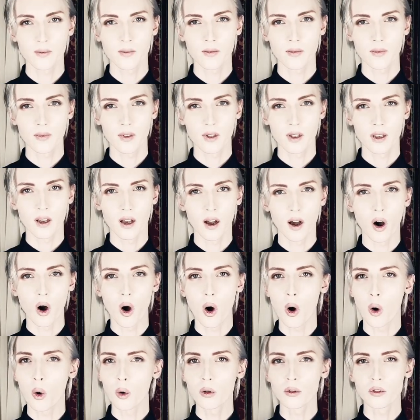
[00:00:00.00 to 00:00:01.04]
a
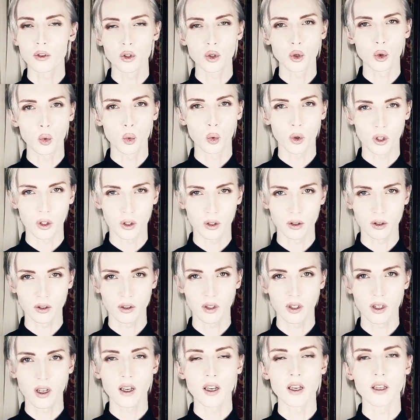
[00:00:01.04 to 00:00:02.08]
whole new world
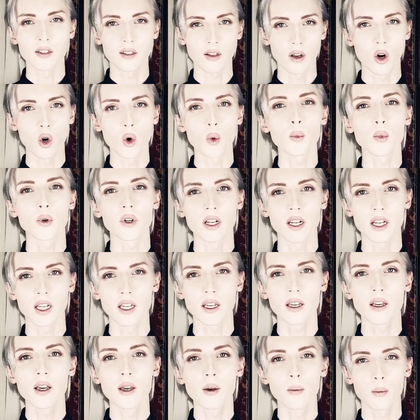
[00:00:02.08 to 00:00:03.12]
is opening
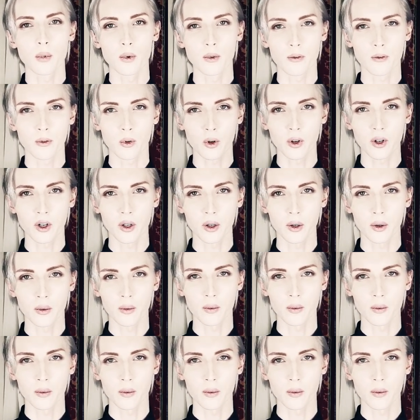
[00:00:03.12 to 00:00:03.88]
before you.